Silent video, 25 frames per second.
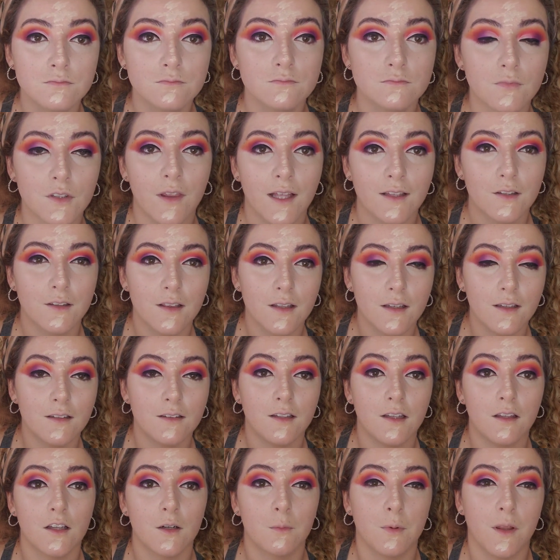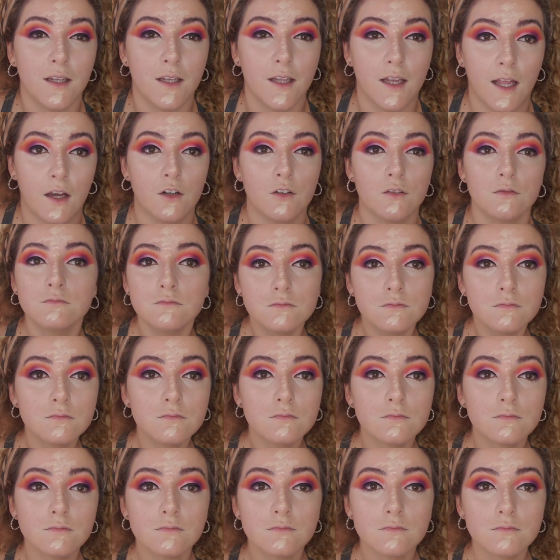So that's the concealer blended out.
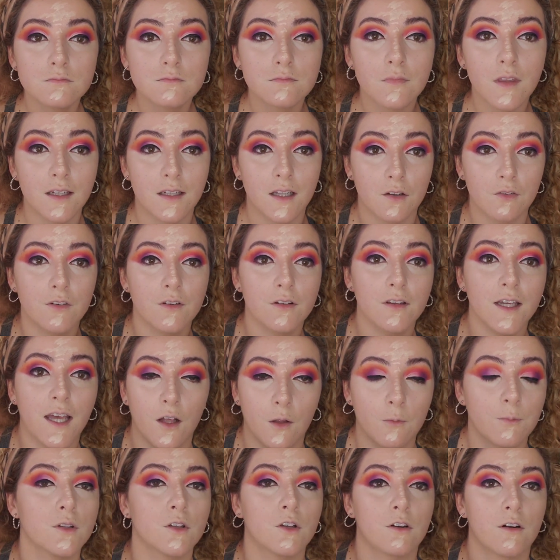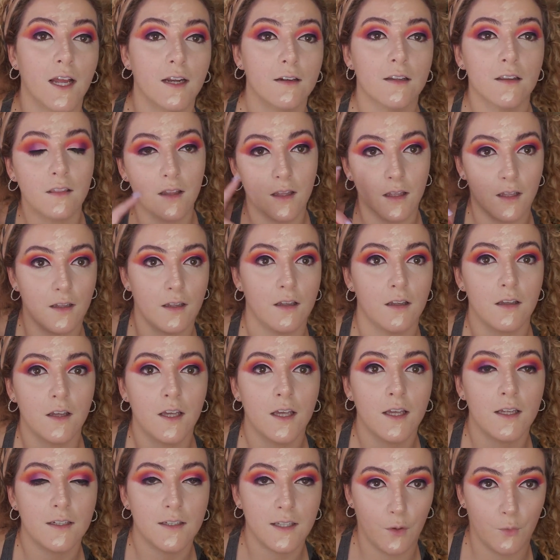That definitely helps correct the
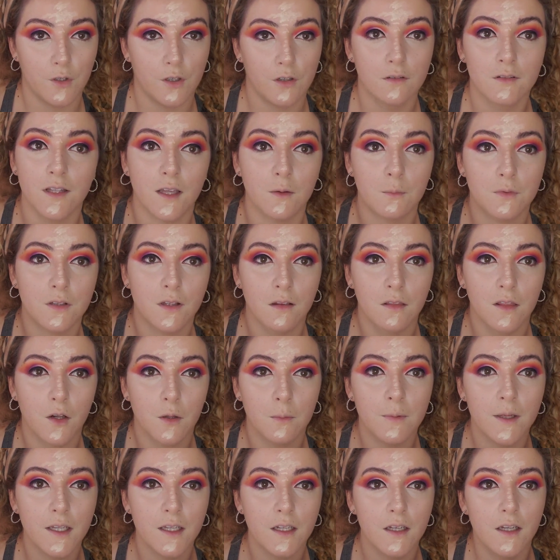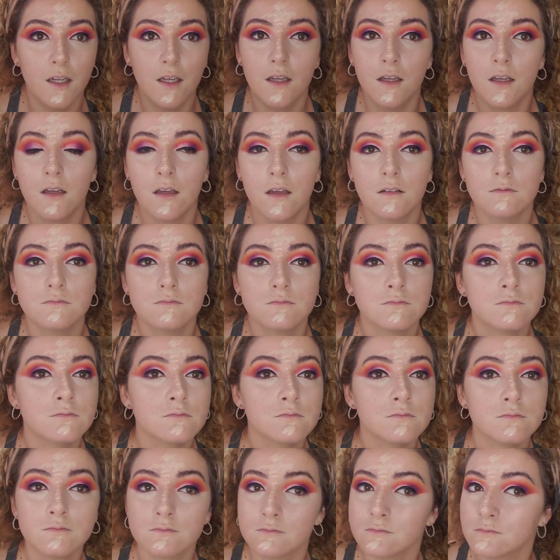downturned lips a little bit.
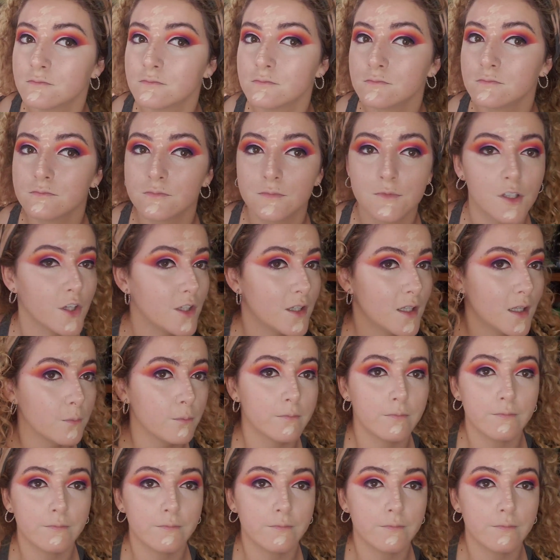It's a good tip.